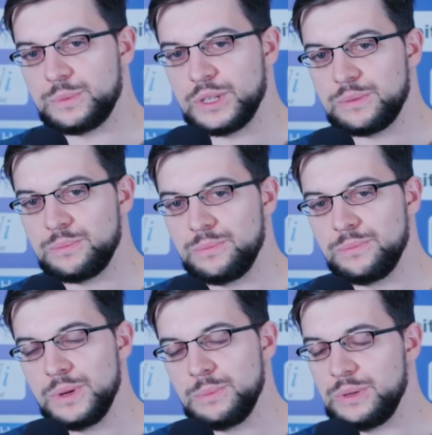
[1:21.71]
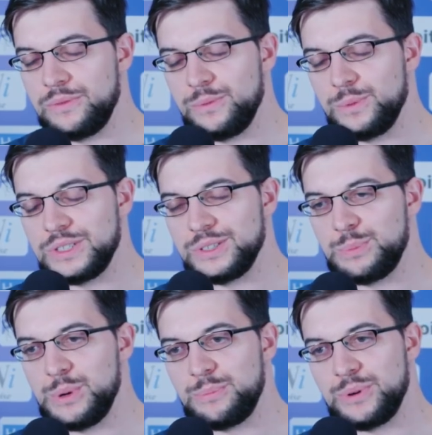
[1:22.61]
but maybe with
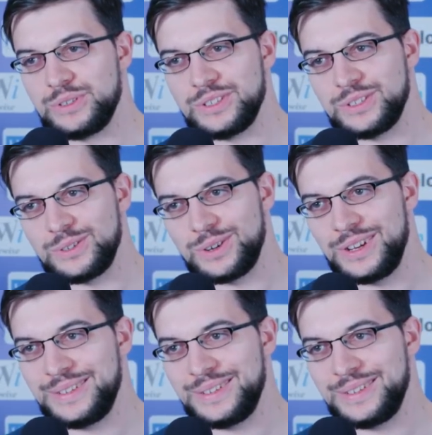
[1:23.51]
no purpose at all.